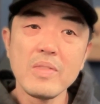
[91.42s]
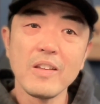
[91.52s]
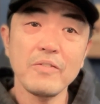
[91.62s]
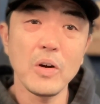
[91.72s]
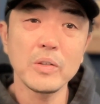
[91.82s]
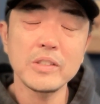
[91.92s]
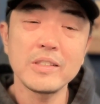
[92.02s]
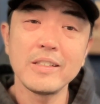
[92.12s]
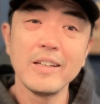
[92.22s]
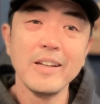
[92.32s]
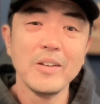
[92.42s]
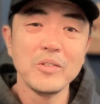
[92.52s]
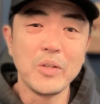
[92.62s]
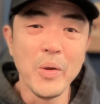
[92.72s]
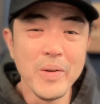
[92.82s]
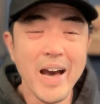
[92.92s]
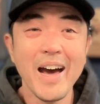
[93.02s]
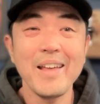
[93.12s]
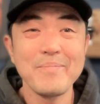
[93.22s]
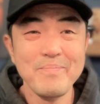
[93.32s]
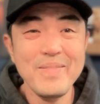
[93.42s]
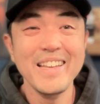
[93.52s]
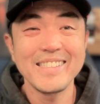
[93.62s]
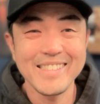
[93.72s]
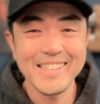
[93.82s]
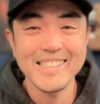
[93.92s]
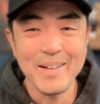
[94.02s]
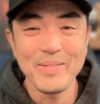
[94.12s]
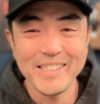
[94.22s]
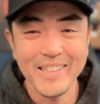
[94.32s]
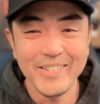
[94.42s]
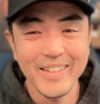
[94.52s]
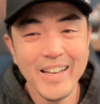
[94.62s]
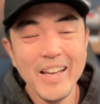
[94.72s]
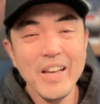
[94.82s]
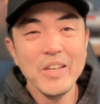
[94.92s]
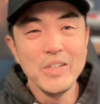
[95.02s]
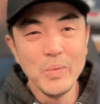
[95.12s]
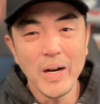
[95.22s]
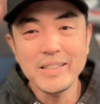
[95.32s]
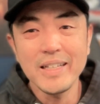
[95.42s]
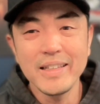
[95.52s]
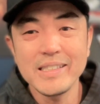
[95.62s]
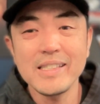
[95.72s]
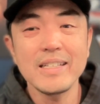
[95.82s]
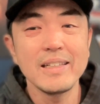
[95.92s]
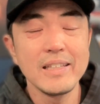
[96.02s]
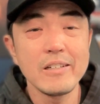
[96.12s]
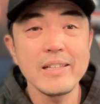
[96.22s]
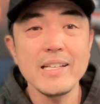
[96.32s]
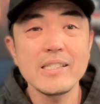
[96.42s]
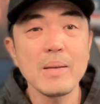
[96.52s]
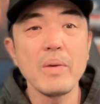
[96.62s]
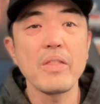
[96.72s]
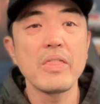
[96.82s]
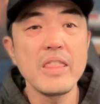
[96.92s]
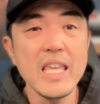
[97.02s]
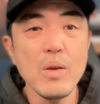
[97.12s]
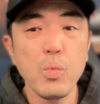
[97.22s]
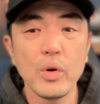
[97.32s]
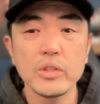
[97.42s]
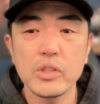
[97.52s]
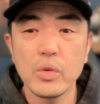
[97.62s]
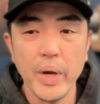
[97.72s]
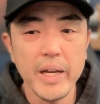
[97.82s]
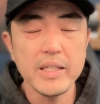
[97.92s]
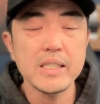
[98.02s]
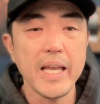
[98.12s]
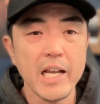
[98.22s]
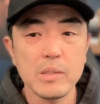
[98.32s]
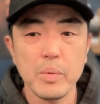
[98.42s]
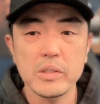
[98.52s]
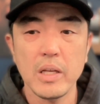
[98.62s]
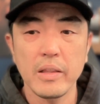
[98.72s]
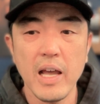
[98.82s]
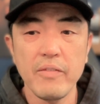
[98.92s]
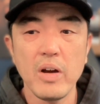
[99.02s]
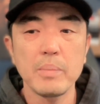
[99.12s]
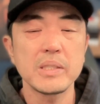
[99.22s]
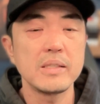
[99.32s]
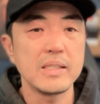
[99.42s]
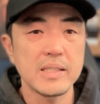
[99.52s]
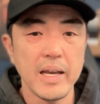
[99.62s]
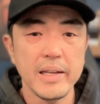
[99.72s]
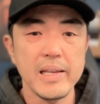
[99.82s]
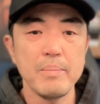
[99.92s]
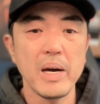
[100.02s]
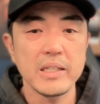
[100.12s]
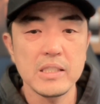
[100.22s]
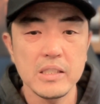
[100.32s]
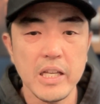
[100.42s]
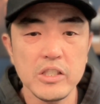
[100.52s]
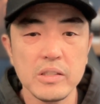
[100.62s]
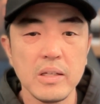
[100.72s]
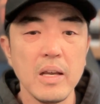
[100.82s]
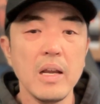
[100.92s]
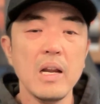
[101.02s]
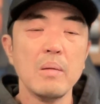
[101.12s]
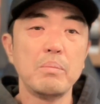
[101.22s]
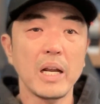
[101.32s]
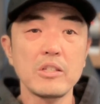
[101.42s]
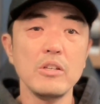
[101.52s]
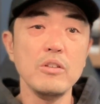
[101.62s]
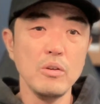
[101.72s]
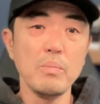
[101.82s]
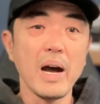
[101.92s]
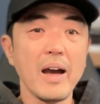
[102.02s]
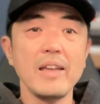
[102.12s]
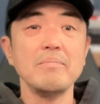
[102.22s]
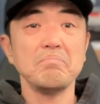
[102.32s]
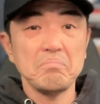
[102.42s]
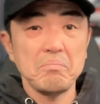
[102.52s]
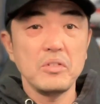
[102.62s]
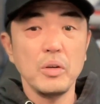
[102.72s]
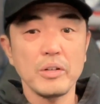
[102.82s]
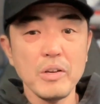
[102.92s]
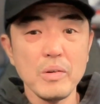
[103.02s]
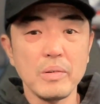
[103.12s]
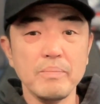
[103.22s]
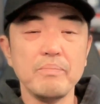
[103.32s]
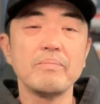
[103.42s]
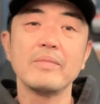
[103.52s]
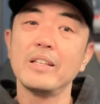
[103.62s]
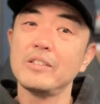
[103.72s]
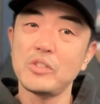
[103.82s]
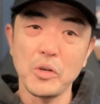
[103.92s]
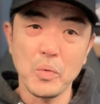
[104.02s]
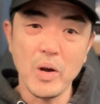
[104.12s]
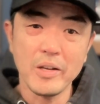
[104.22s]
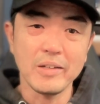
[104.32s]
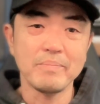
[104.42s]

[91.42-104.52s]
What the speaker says: Folks, do not miss this episode. You want to listen to literally some of the world's greatest experts on LiveOps, design, and monetization, brought to you by your dude. So you're welcome.